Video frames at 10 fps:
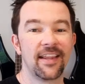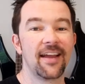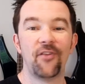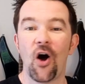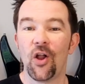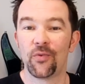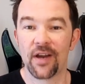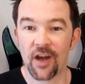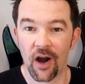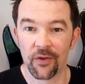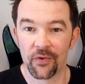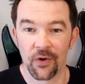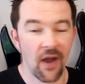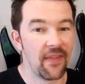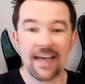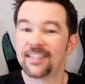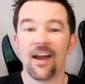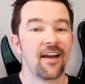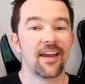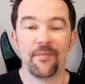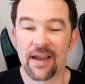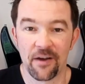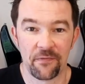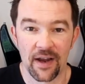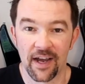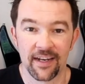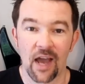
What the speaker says: that I've already gone through. And that's not going to make a fun hunt.